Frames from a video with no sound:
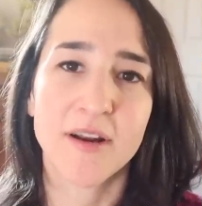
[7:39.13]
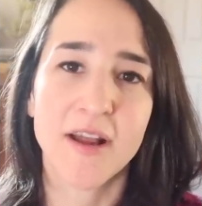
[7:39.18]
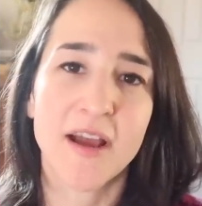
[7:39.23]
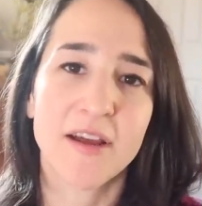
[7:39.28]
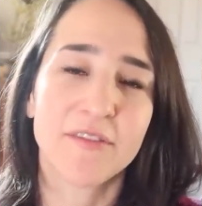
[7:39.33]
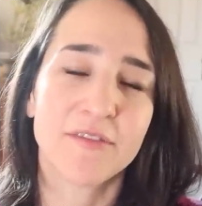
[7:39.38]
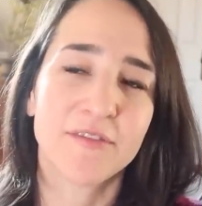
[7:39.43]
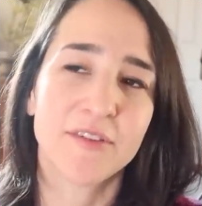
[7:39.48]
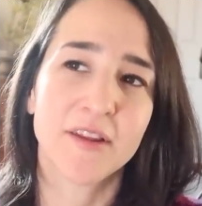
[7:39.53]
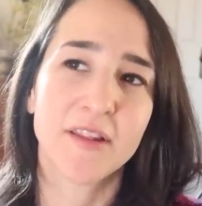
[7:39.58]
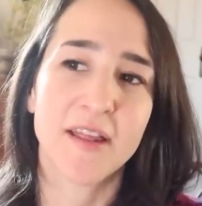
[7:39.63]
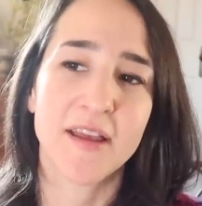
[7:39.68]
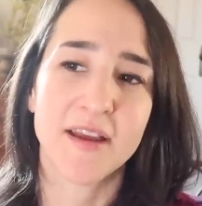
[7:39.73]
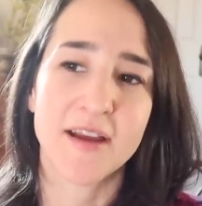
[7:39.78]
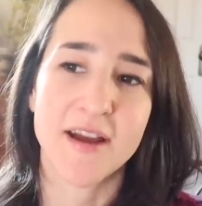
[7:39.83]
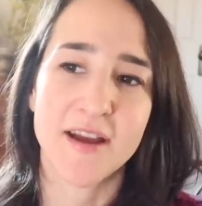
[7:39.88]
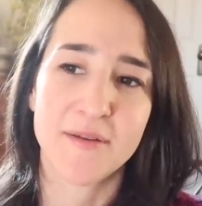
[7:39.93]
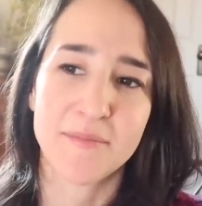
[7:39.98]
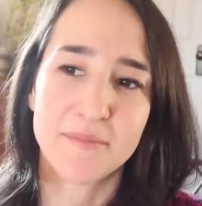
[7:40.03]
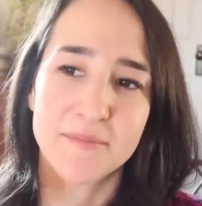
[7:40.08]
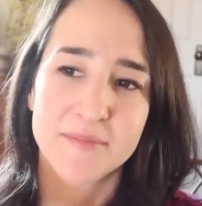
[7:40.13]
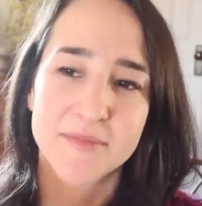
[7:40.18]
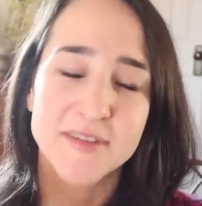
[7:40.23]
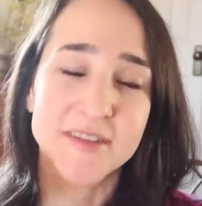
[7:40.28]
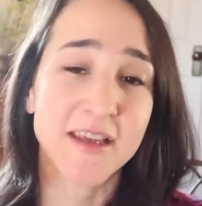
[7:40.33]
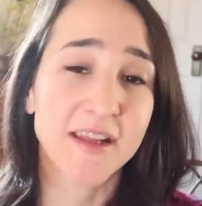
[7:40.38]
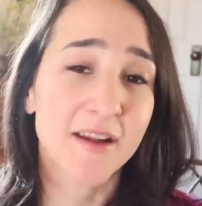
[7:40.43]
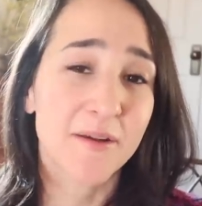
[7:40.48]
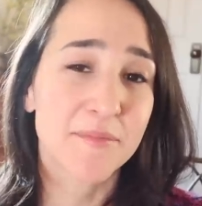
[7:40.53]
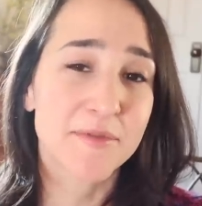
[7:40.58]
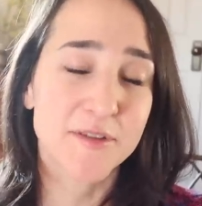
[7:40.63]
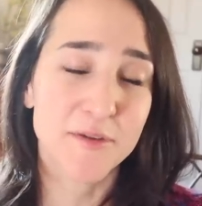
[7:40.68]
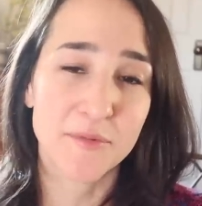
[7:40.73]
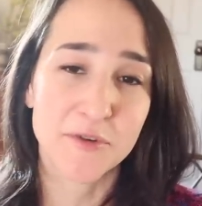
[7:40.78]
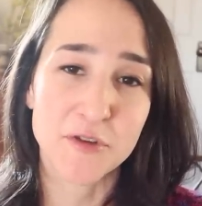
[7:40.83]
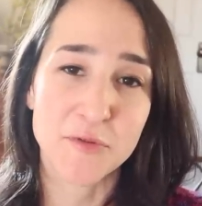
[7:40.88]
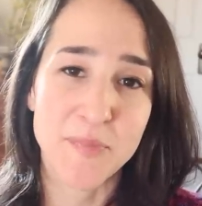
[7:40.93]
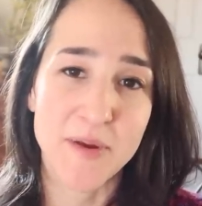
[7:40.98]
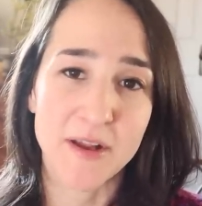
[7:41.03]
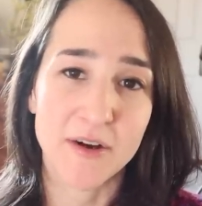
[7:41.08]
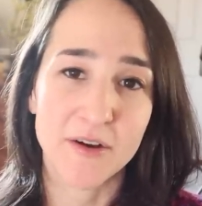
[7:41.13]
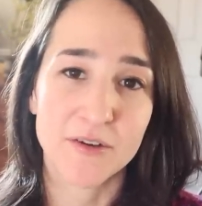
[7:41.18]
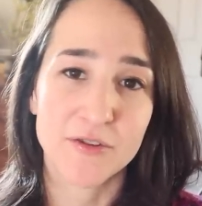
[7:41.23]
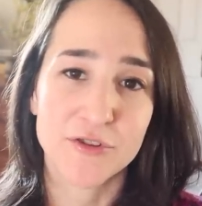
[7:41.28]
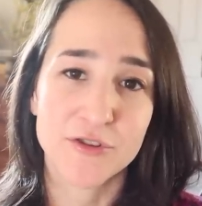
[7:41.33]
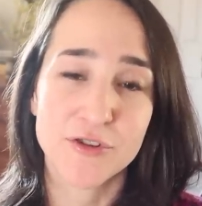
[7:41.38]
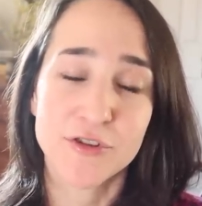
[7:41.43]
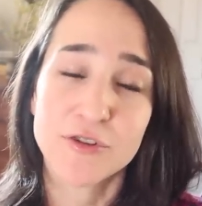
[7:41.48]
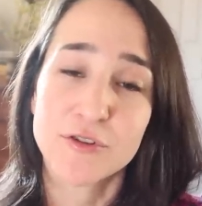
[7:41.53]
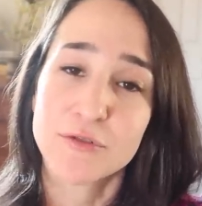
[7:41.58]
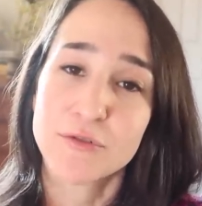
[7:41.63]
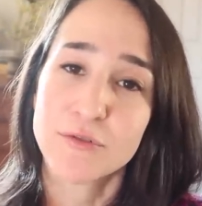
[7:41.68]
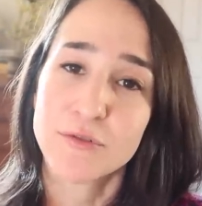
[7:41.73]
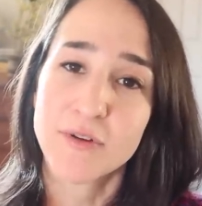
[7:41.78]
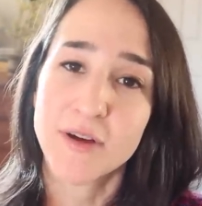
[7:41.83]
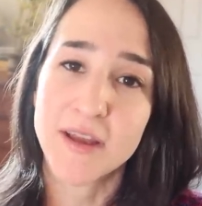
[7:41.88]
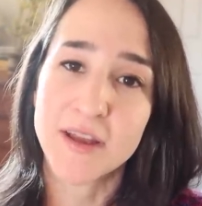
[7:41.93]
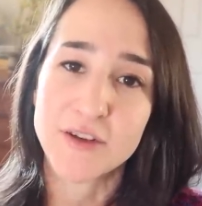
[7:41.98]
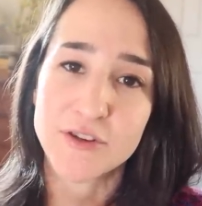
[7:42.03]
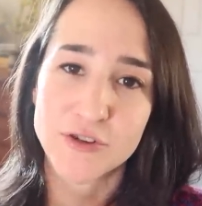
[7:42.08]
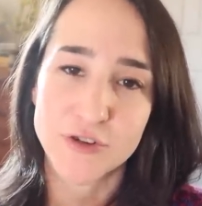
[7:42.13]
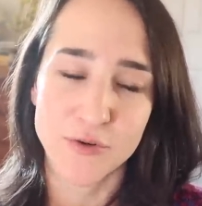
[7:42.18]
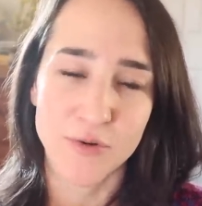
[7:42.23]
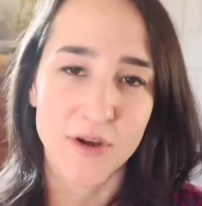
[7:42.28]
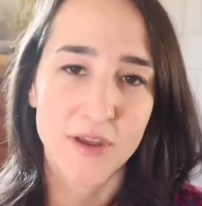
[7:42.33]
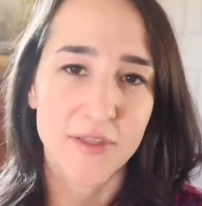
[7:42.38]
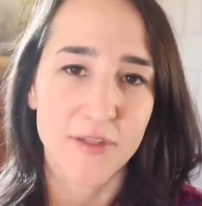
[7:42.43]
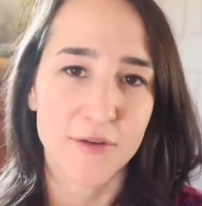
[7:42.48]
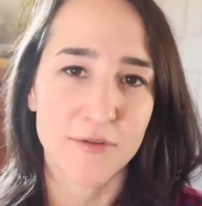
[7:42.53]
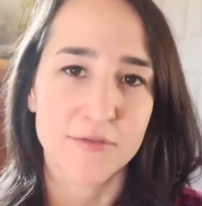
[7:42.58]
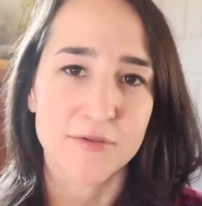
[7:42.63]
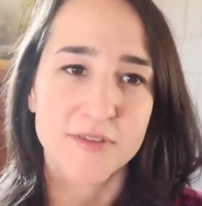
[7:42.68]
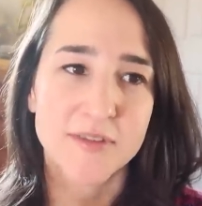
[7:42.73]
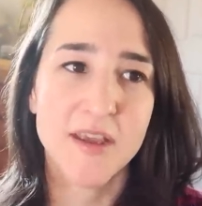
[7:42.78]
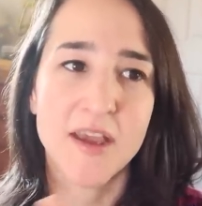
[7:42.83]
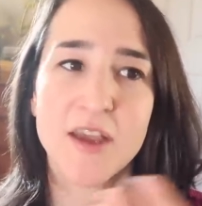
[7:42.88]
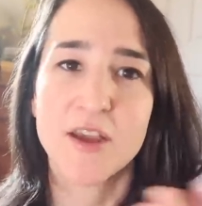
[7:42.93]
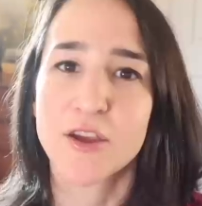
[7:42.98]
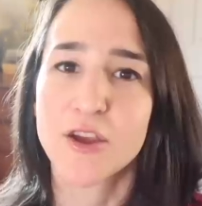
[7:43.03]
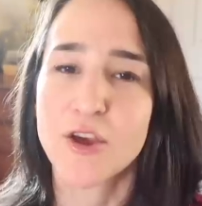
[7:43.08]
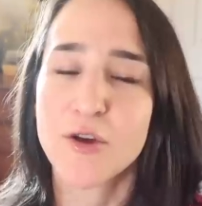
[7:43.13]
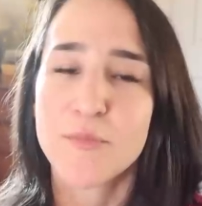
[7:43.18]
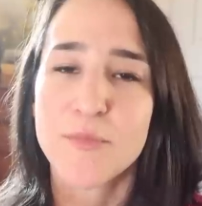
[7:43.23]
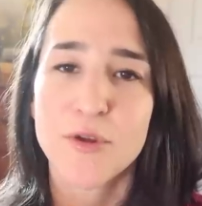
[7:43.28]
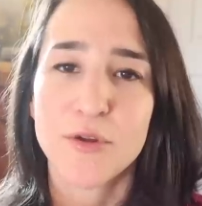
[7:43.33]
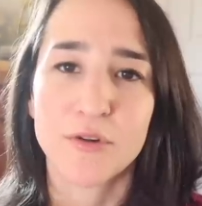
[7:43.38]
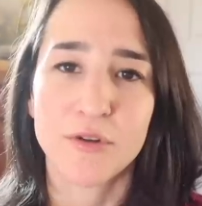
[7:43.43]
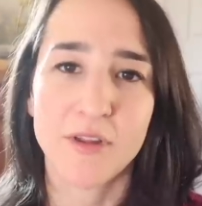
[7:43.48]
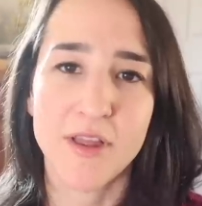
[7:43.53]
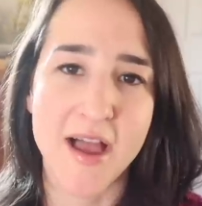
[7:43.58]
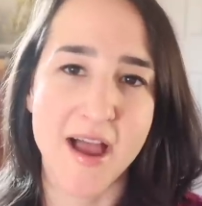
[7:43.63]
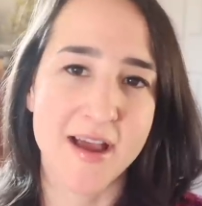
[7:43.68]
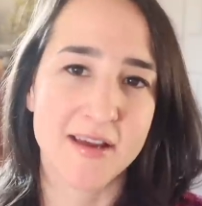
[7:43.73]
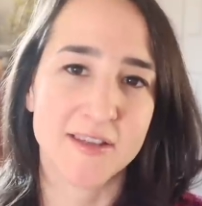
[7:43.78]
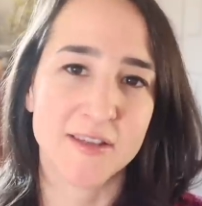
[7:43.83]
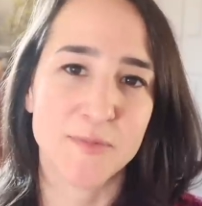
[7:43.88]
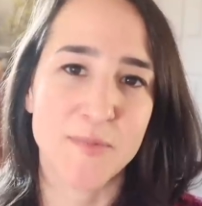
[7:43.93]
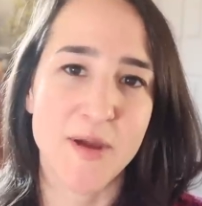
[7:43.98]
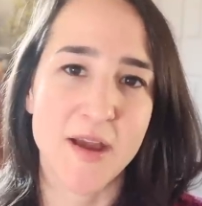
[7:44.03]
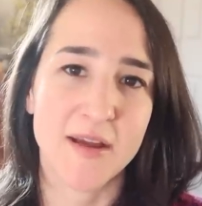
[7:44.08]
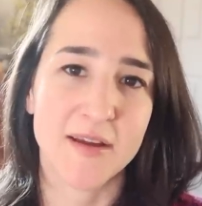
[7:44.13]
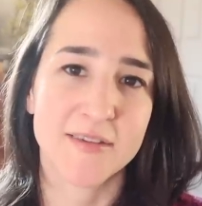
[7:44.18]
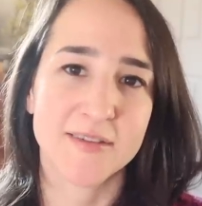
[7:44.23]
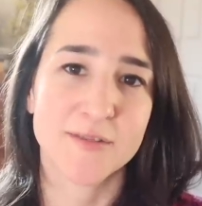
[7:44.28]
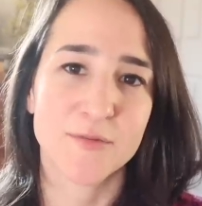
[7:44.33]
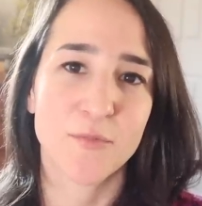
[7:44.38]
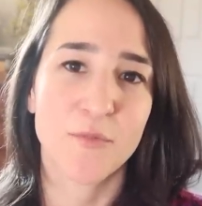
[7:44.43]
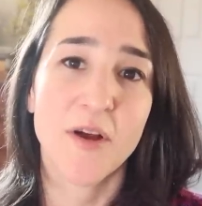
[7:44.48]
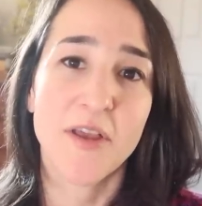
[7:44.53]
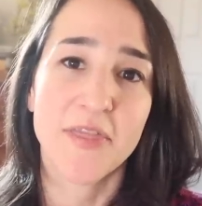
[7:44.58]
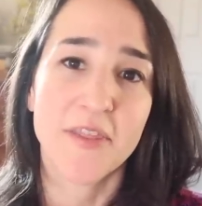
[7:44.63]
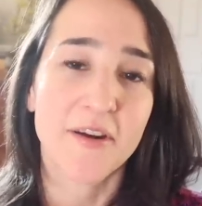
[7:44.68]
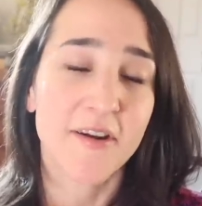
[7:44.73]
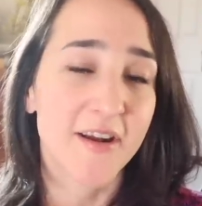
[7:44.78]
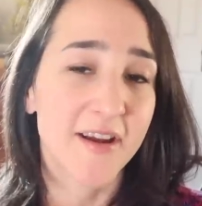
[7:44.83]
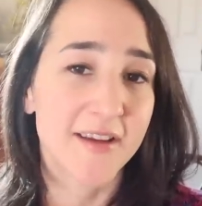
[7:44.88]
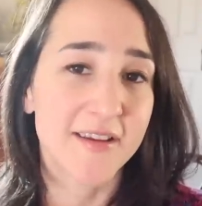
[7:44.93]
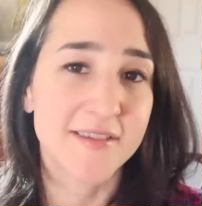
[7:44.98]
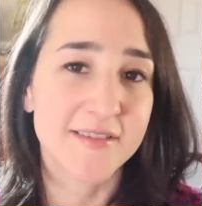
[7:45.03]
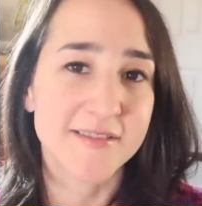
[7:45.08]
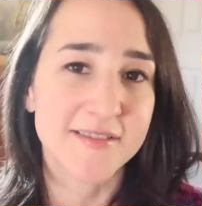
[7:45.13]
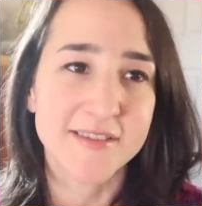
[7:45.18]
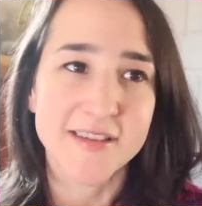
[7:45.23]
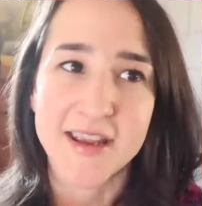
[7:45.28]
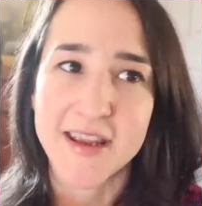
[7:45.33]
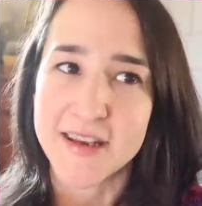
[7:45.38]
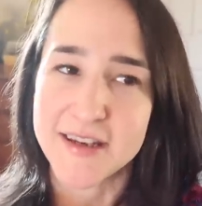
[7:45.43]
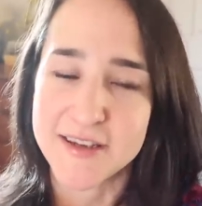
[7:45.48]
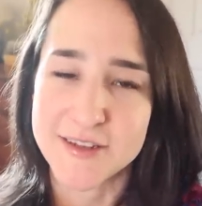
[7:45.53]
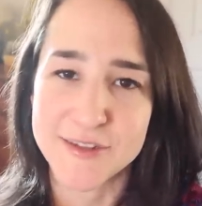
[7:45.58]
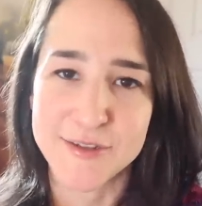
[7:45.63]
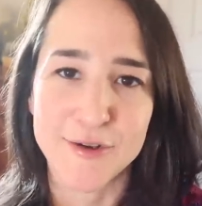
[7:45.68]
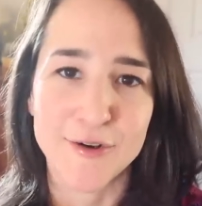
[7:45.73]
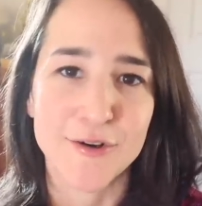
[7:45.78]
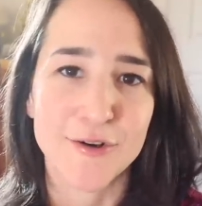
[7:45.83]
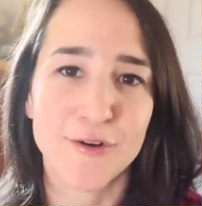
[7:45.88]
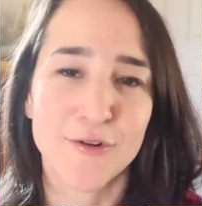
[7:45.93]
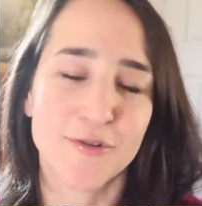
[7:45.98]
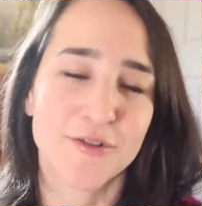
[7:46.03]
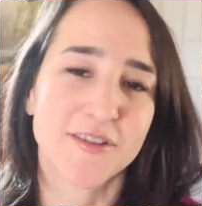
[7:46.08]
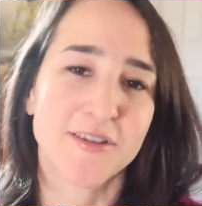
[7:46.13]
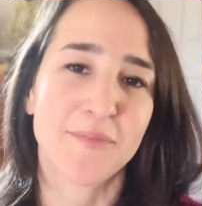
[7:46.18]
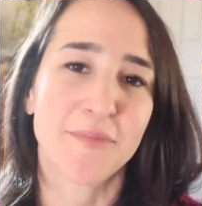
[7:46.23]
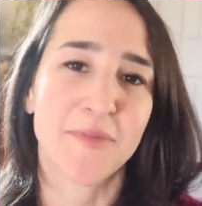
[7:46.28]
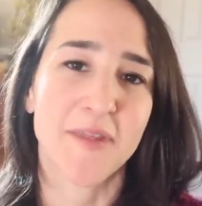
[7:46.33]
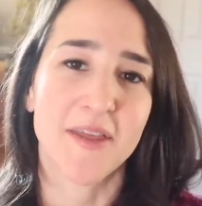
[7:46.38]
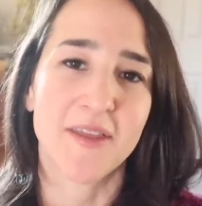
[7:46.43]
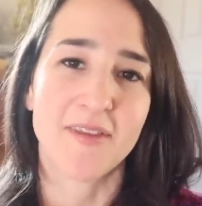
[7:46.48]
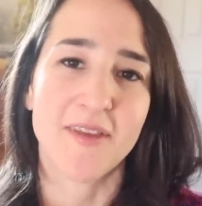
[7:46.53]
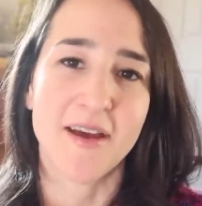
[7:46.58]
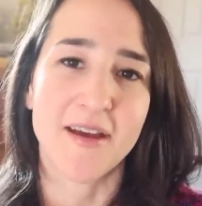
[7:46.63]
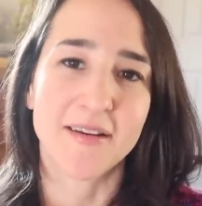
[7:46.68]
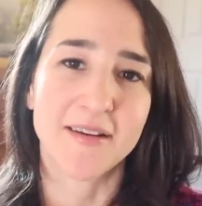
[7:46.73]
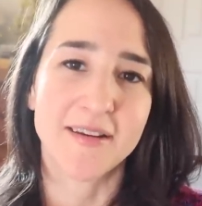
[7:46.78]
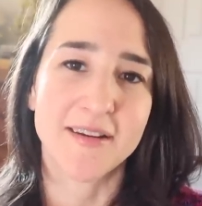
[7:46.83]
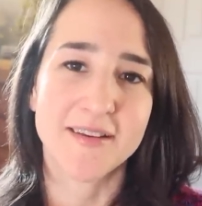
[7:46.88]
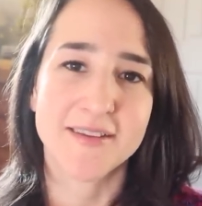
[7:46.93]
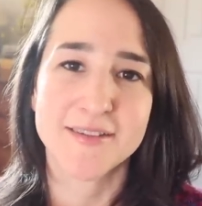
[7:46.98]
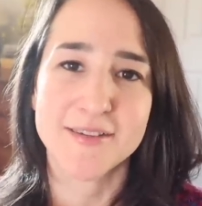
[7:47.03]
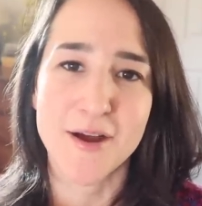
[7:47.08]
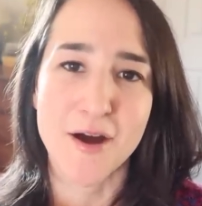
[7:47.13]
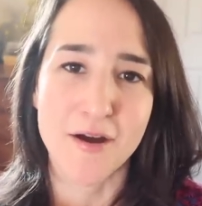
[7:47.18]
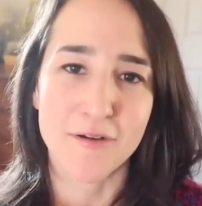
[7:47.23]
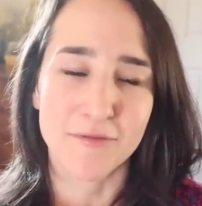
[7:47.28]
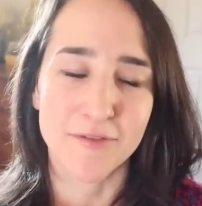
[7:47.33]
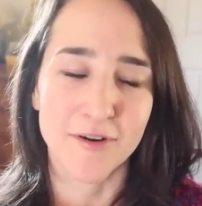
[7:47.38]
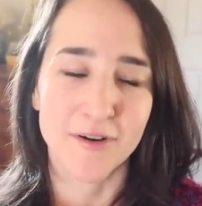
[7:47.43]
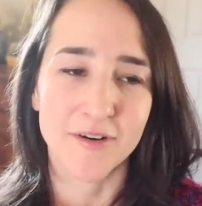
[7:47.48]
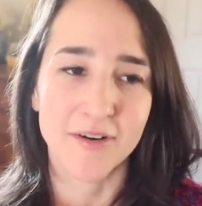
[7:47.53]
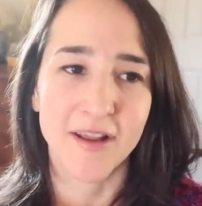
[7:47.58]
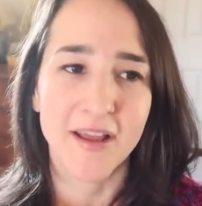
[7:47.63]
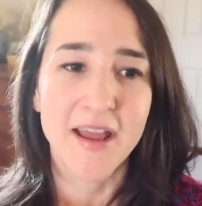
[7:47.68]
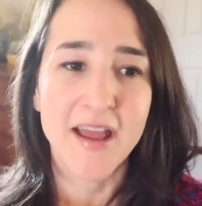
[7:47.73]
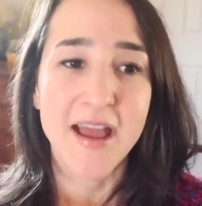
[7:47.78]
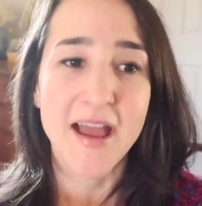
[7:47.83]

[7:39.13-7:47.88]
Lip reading: I feel like I'm set up so much better to enjoy those communal aspects when there is a dessert or something that is offered.